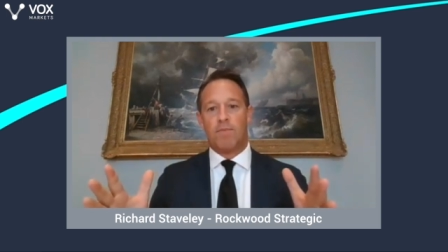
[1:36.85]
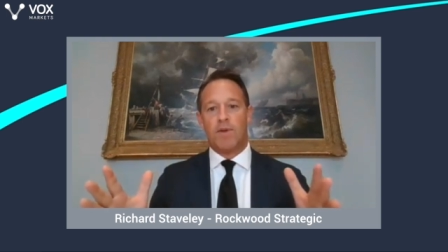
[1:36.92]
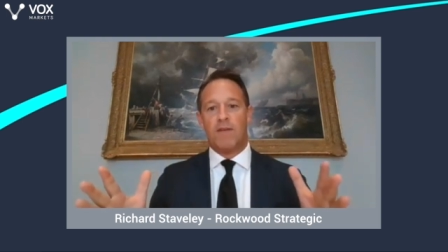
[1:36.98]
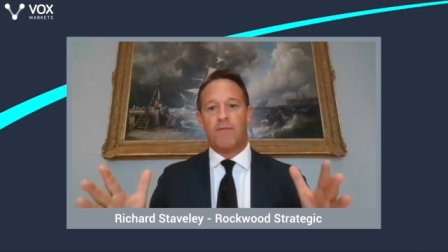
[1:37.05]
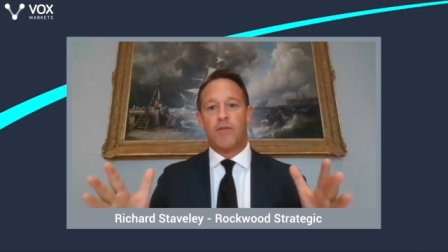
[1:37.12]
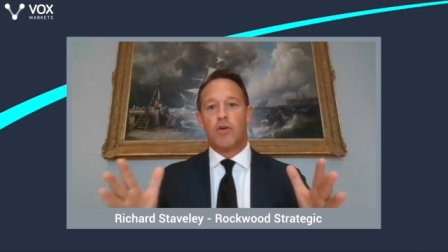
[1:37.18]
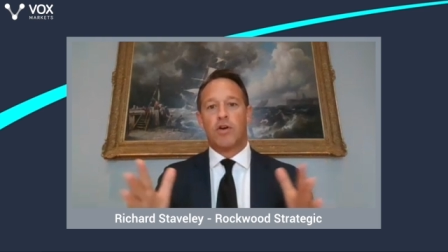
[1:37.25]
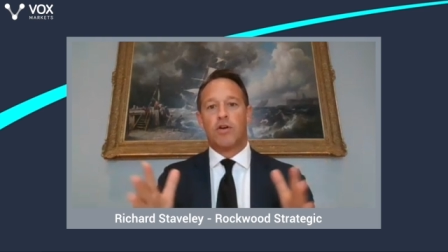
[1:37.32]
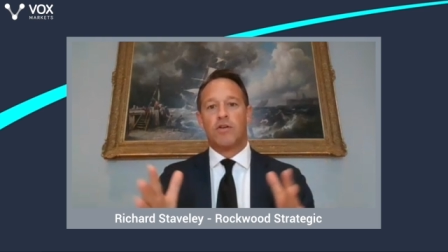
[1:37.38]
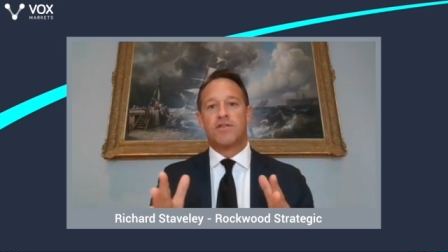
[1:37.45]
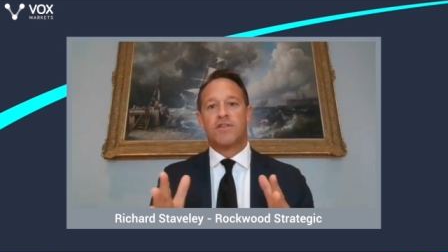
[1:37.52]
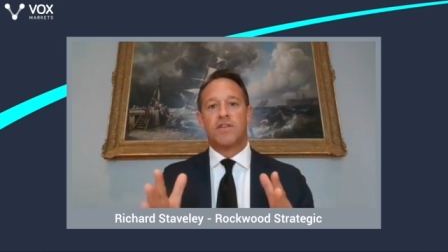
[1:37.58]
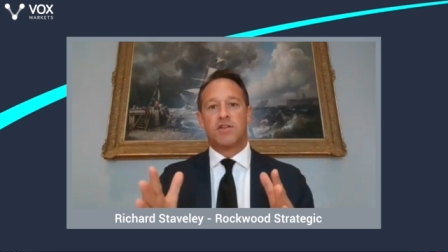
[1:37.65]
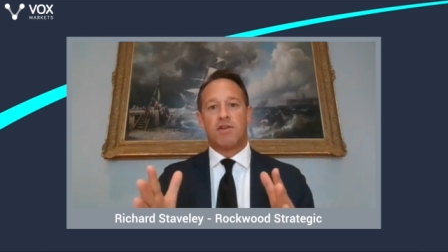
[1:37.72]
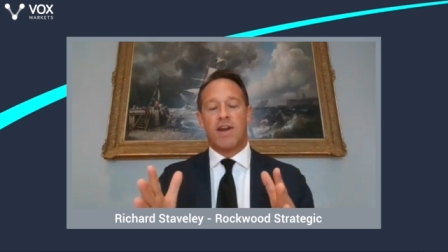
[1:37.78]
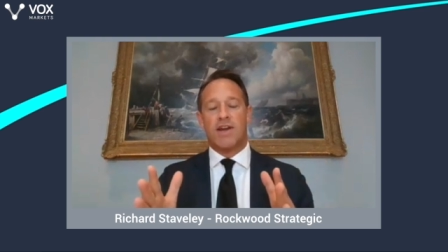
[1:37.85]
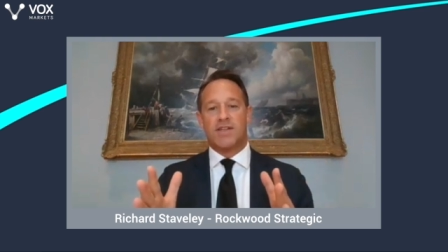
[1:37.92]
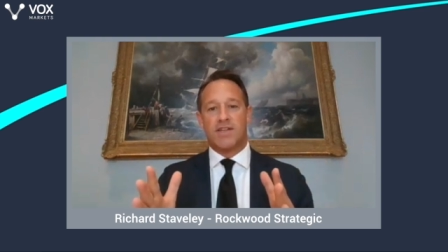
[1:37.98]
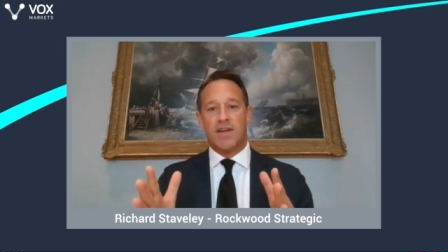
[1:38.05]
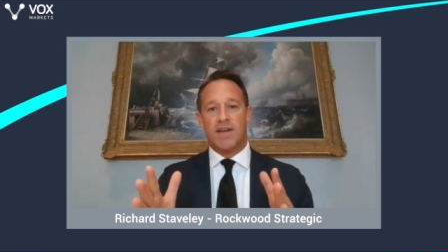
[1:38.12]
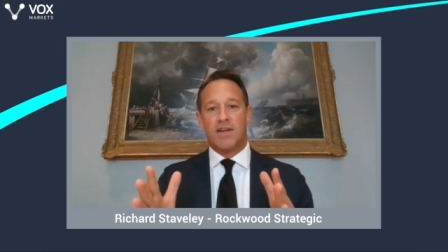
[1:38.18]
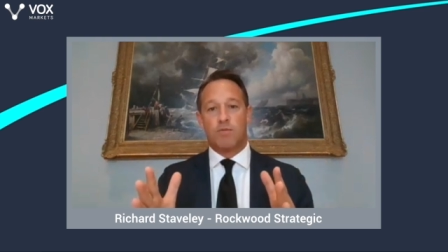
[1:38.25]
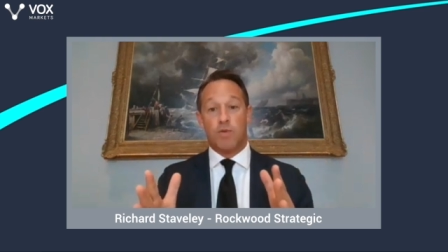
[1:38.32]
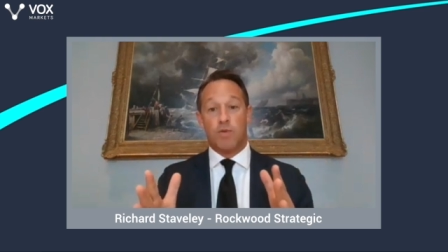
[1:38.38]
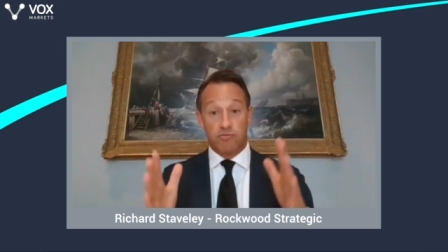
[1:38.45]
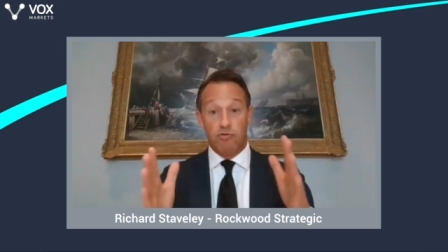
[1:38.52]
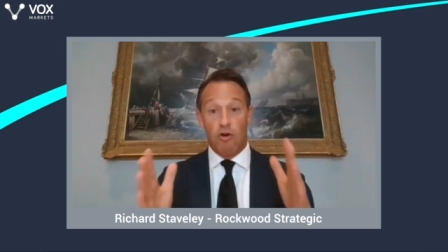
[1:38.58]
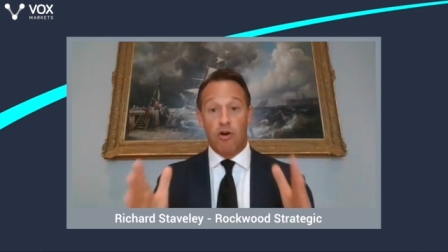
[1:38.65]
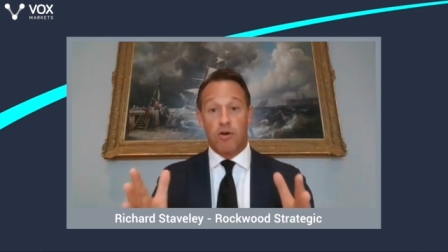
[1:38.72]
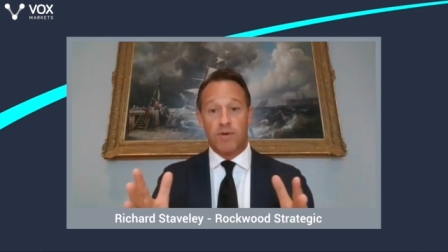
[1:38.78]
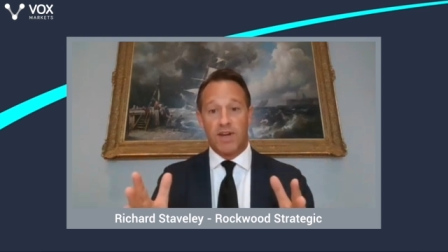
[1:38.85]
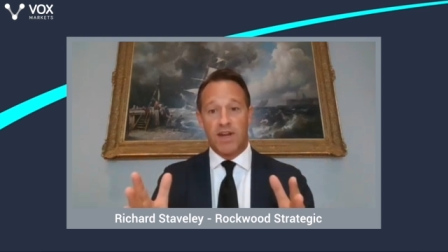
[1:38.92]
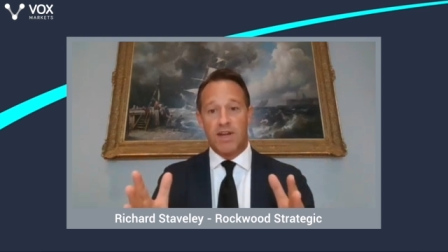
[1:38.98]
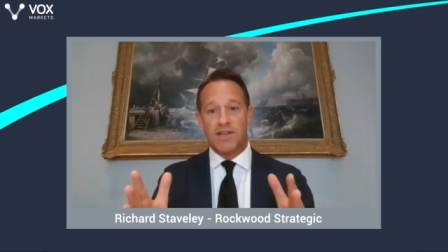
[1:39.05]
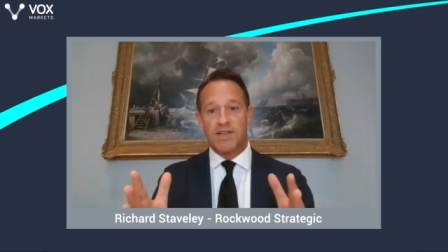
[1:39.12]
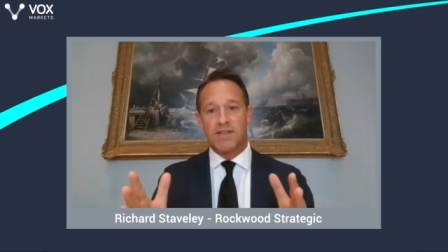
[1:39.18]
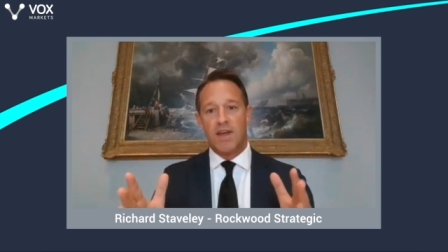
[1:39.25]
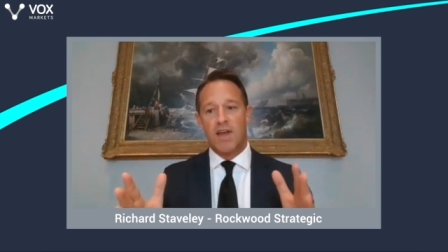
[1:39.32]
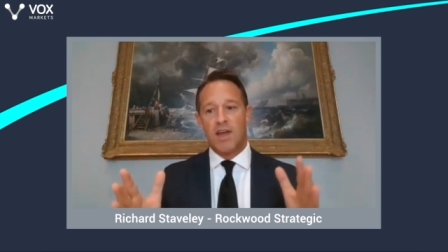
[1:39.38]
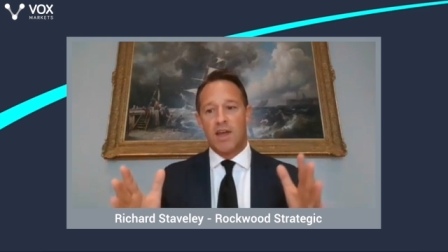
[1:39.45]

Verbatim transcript: But if you're concentrated, which Rockwood is,